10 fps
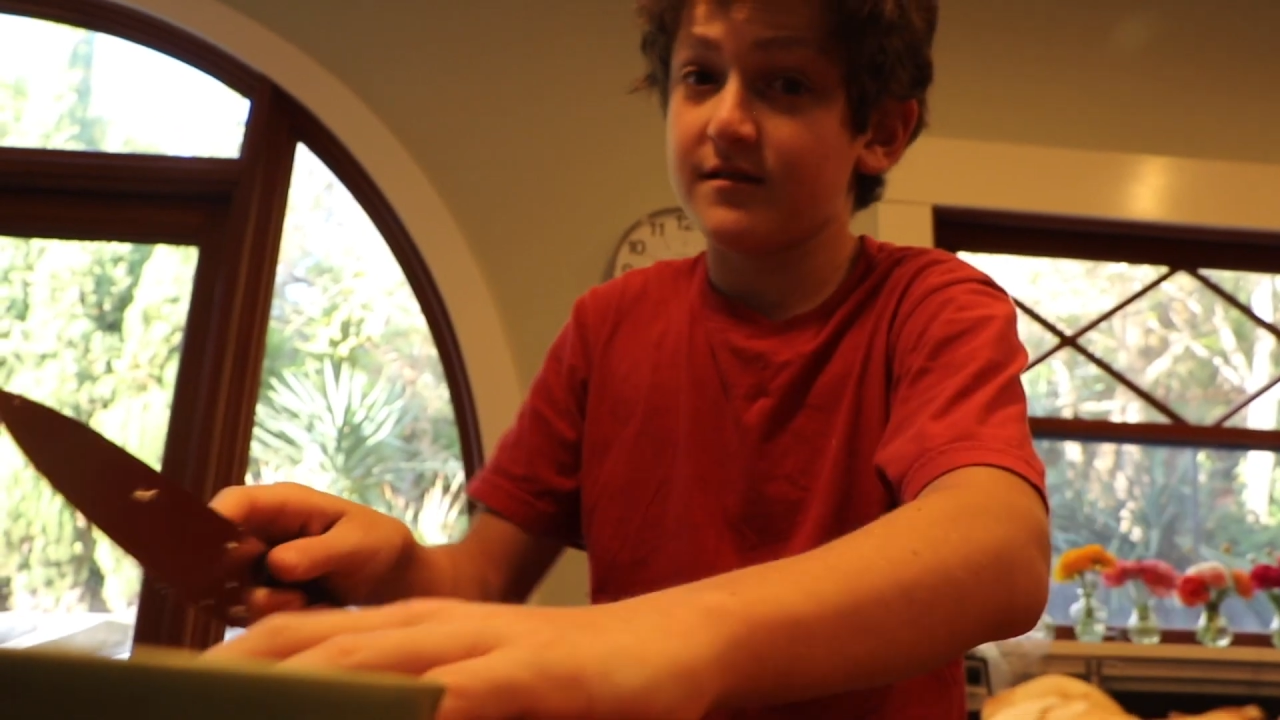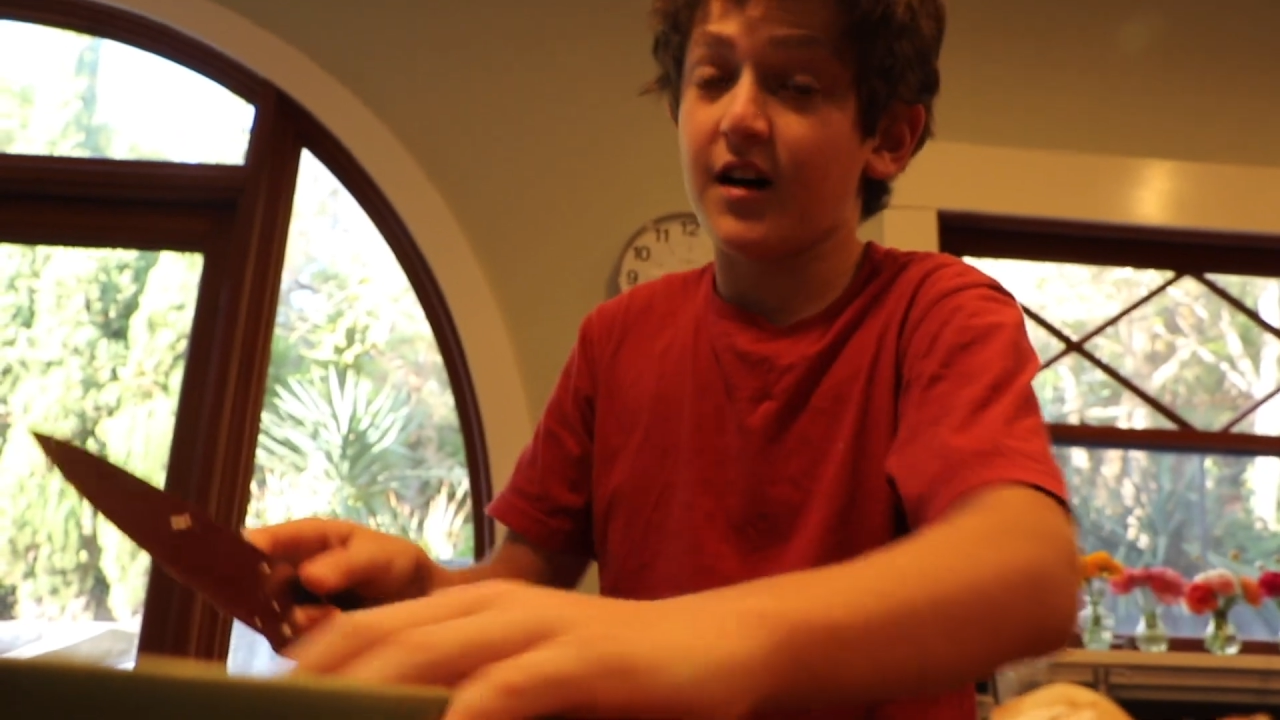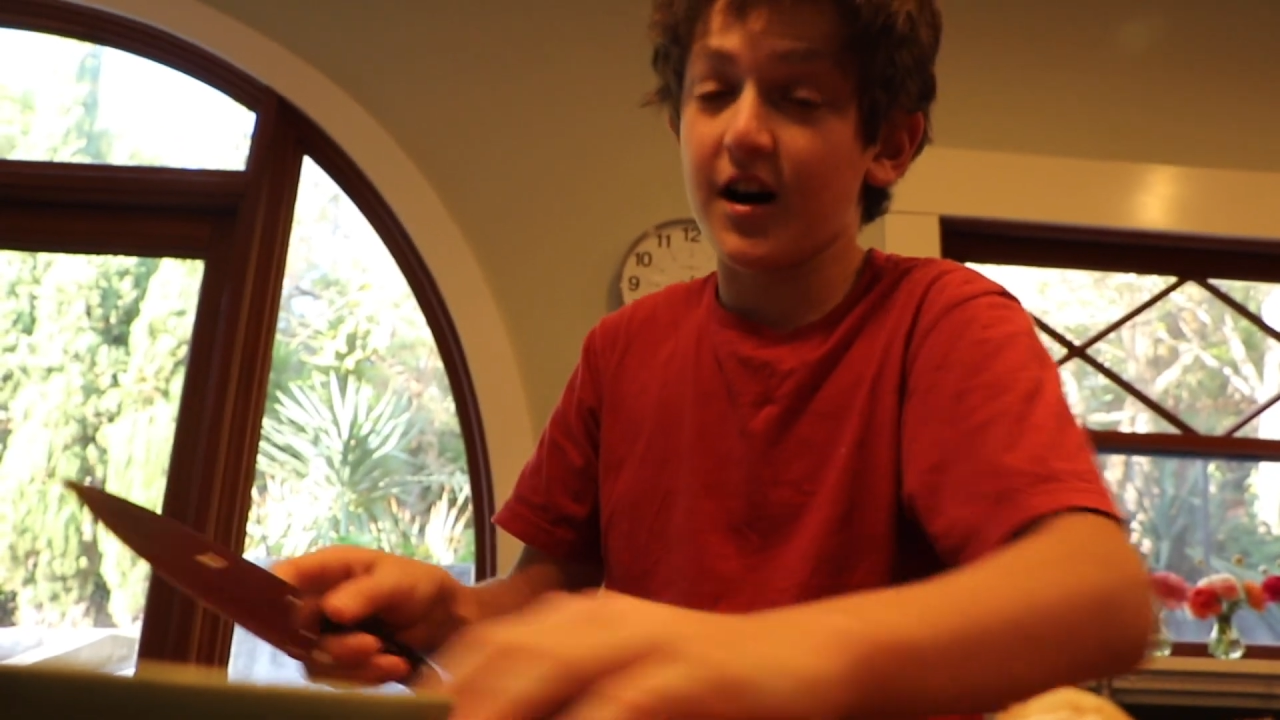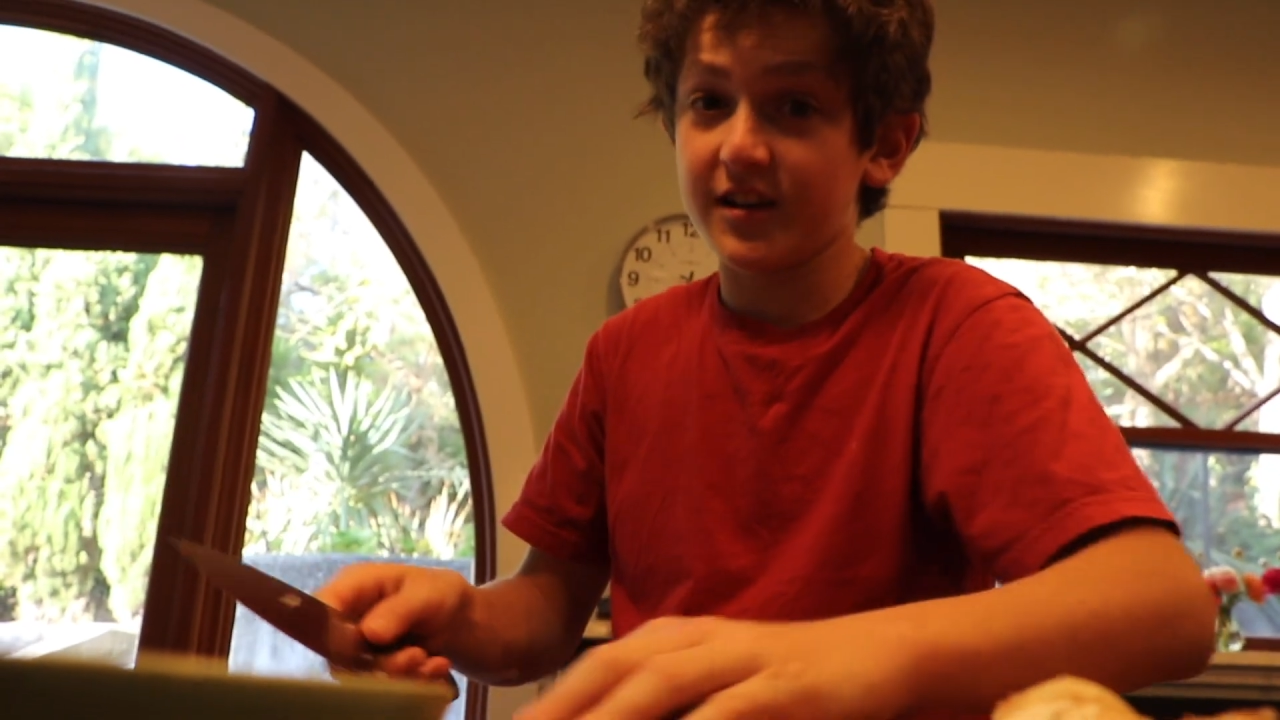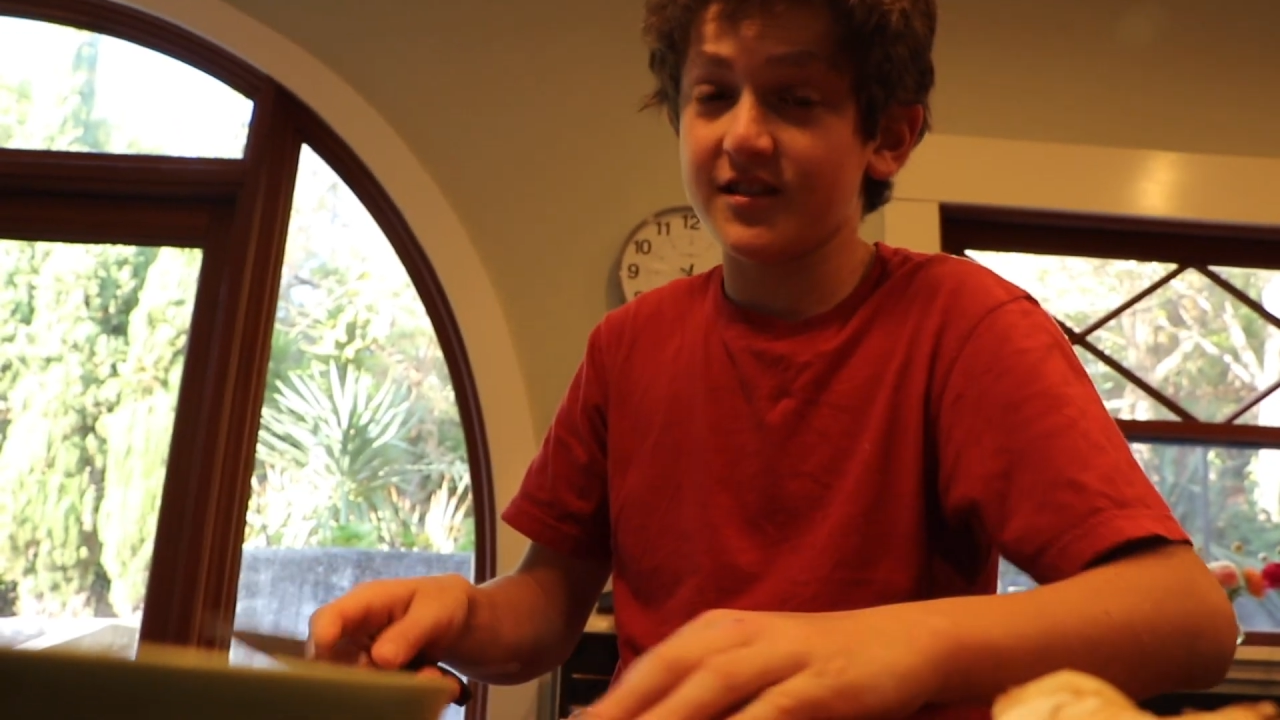
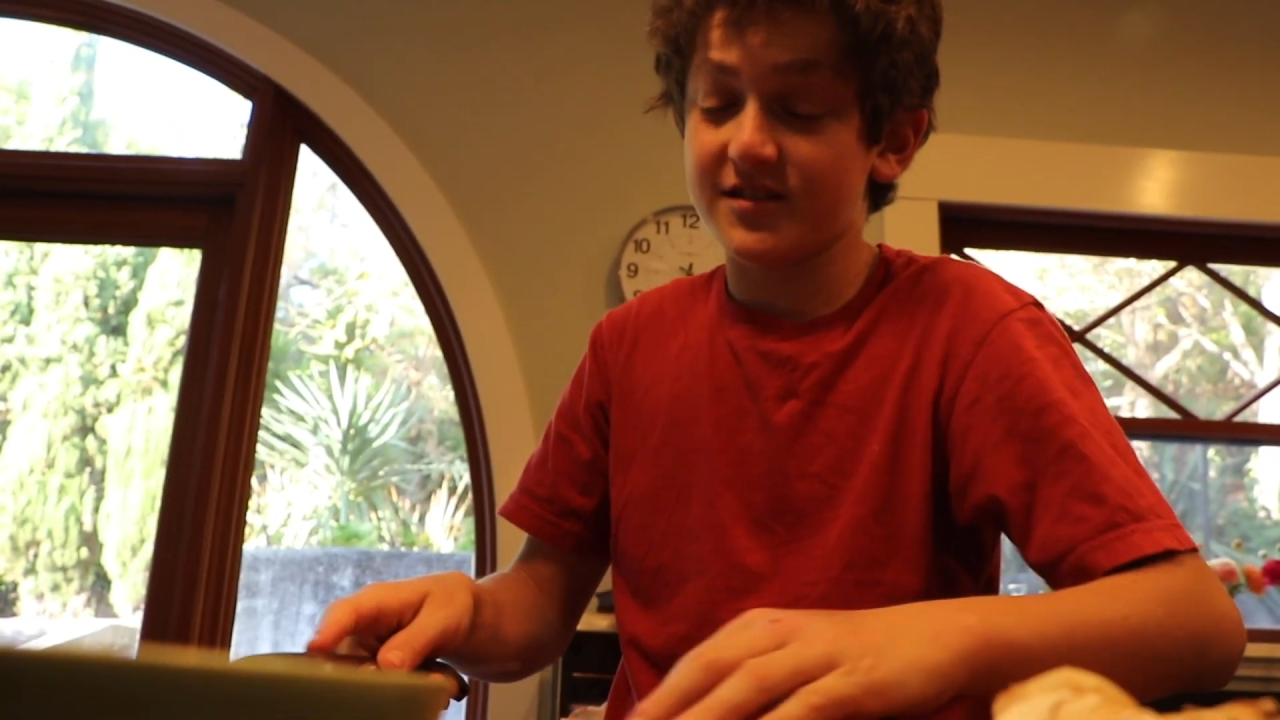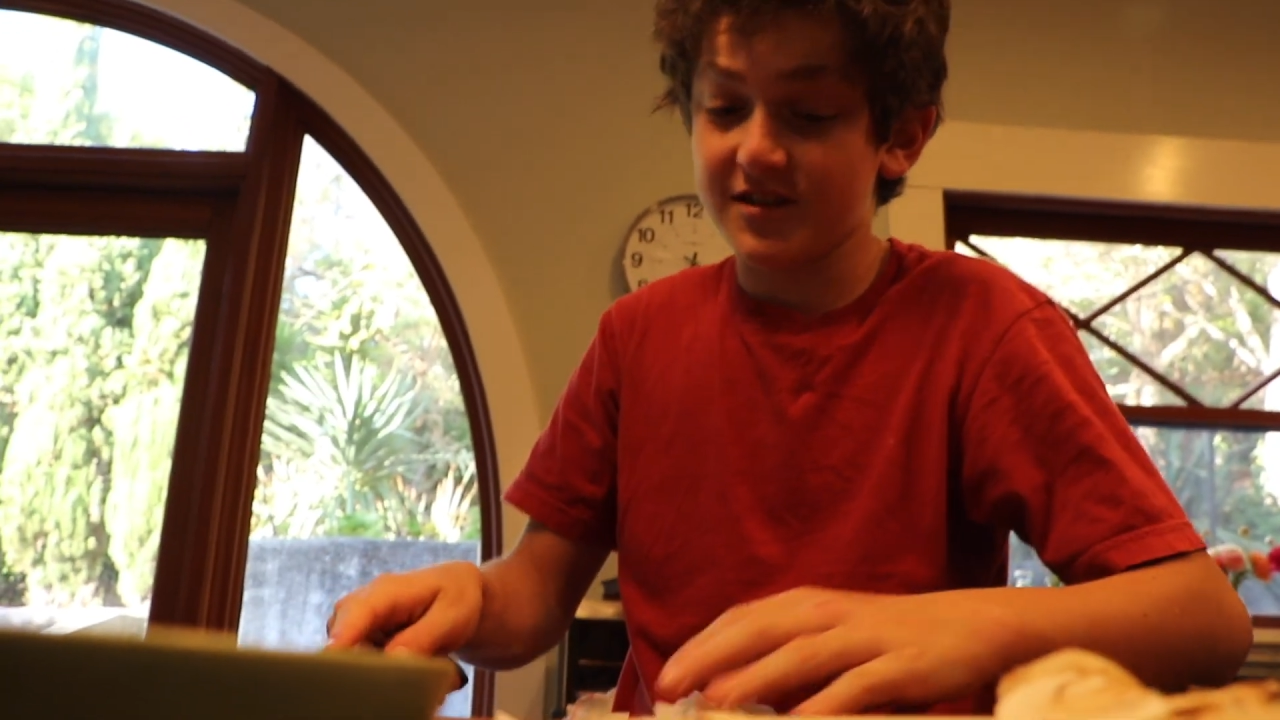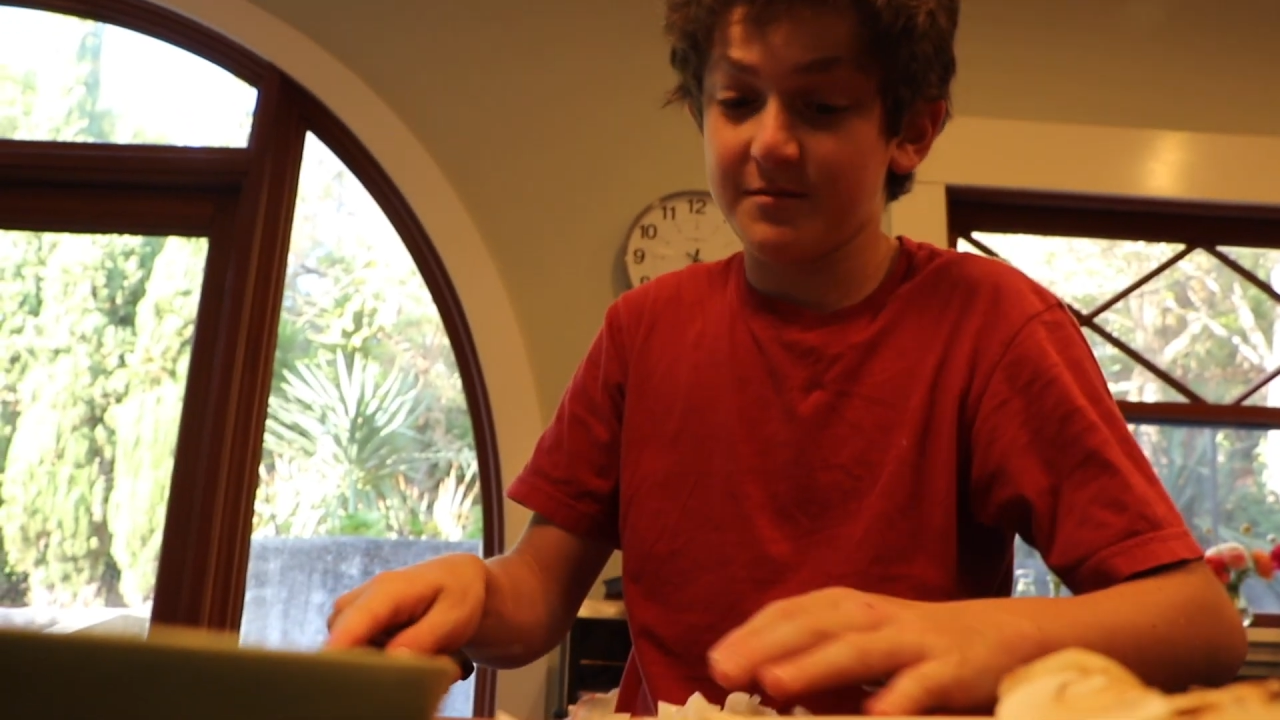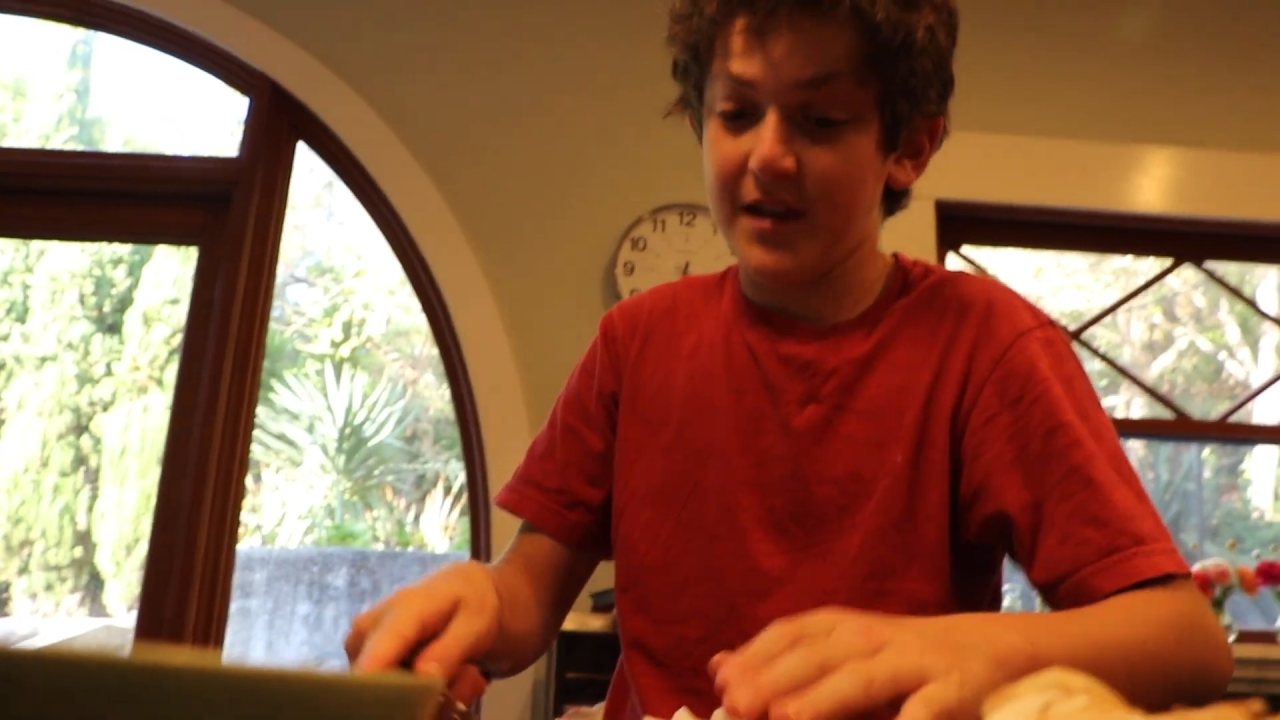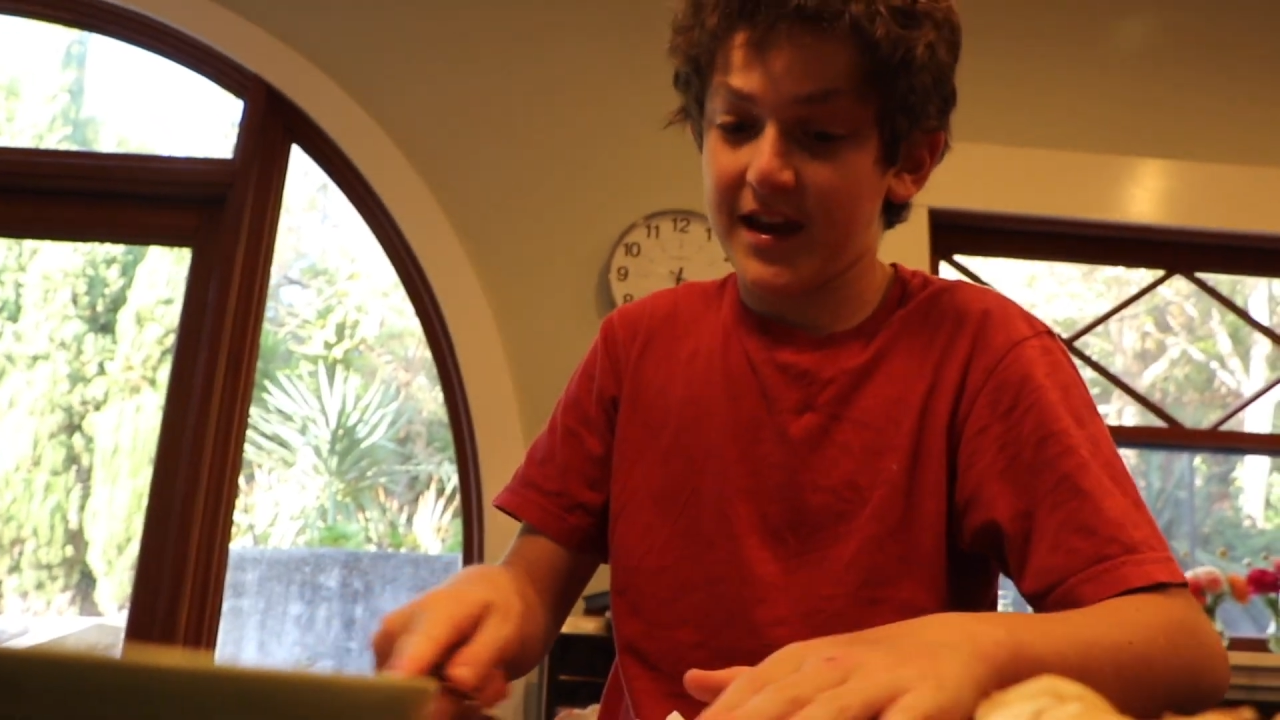Onions
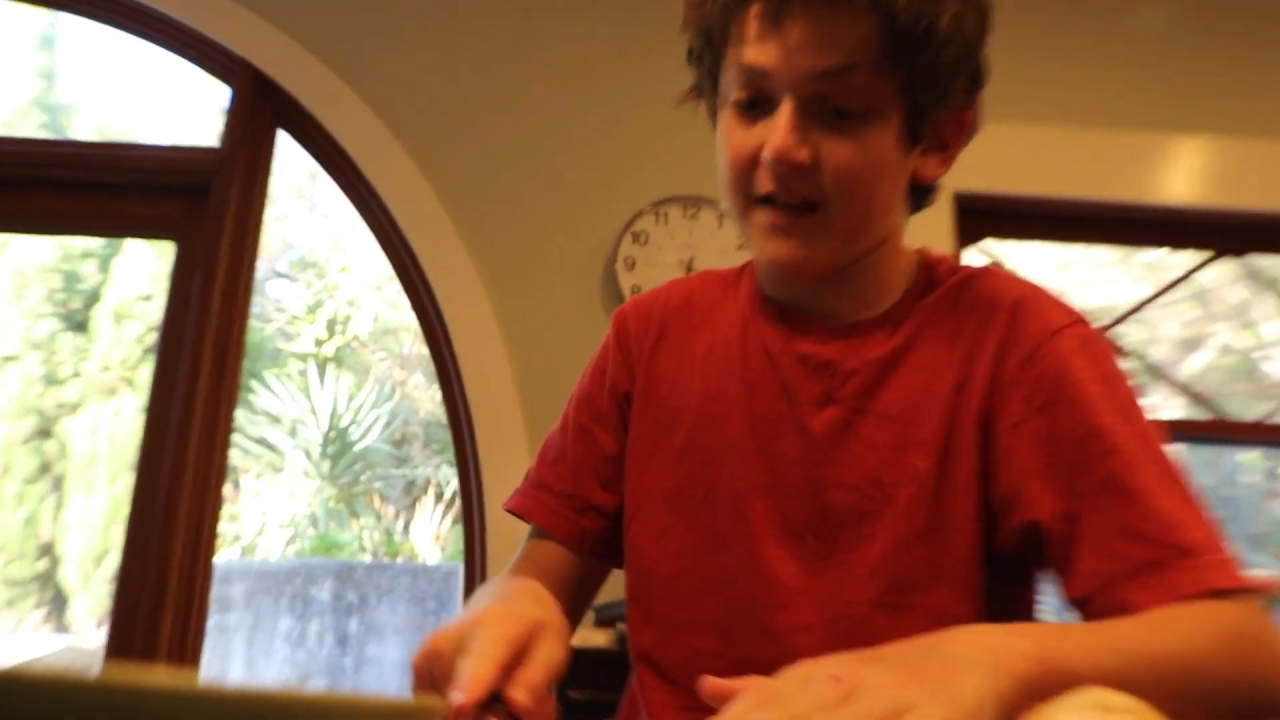do make